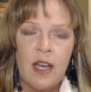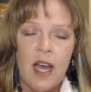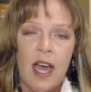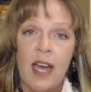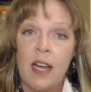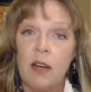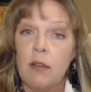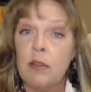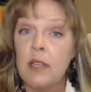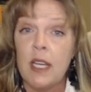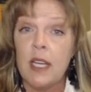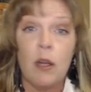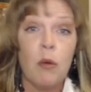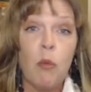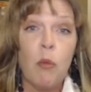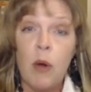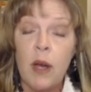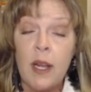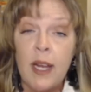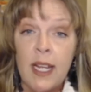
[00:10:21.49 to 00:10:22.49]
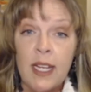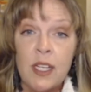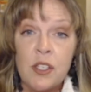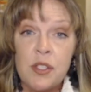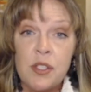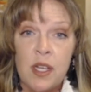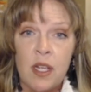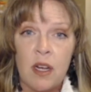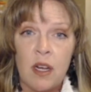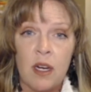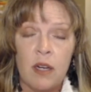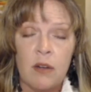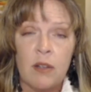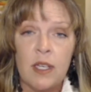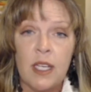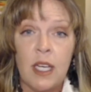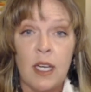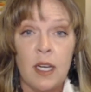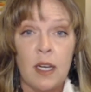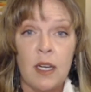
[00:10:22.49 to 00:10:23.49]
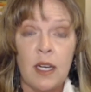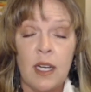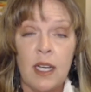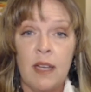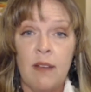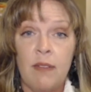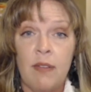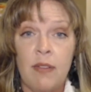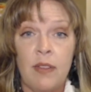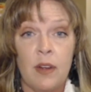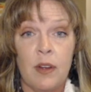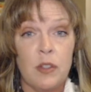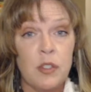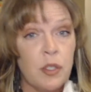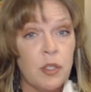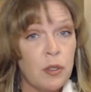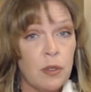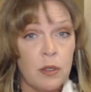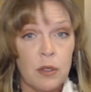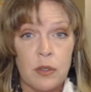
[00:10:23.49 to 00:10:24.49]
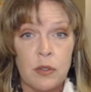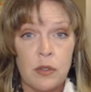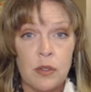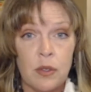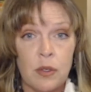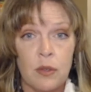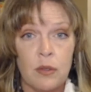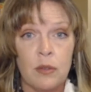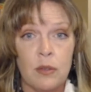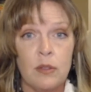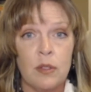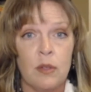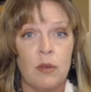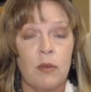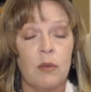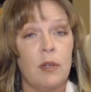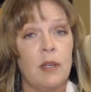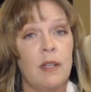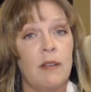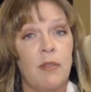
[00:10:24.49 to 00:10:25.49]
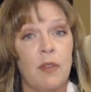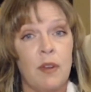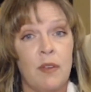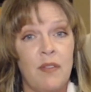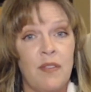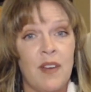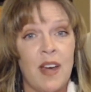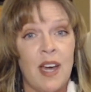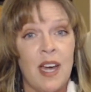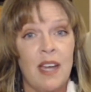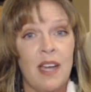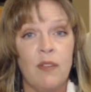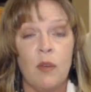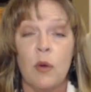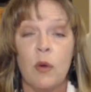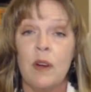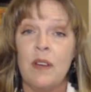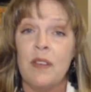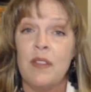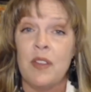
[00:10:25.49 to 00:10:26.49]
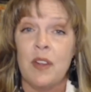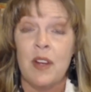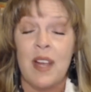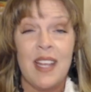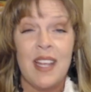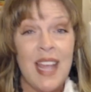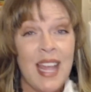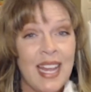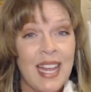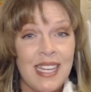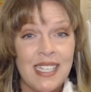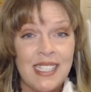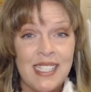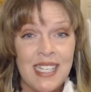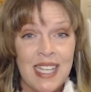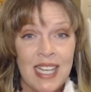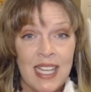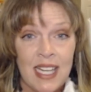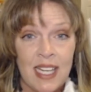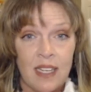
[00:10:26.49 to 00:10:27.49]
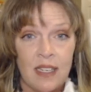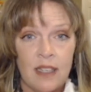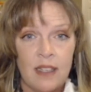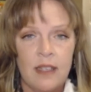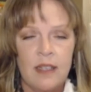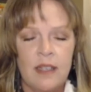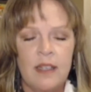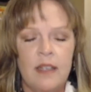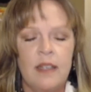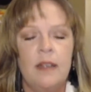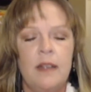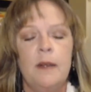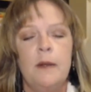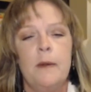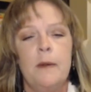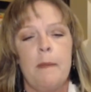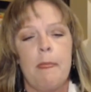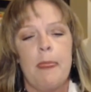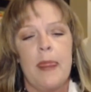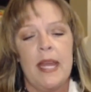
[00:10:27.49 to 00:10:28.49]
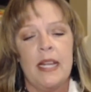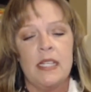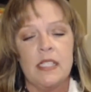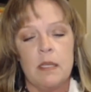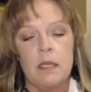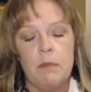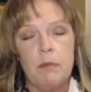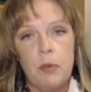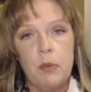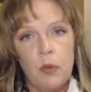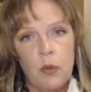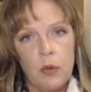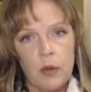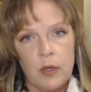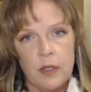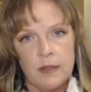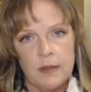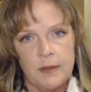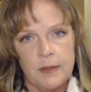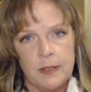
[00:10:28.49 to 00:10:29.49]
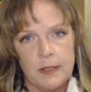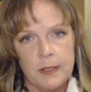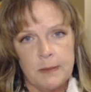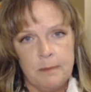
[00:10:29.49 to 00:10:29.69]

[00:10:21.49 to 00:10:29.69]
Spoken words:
I don't care what age they are. I don't care if they're 2 years old or if they're 5 or if they're 18. It's important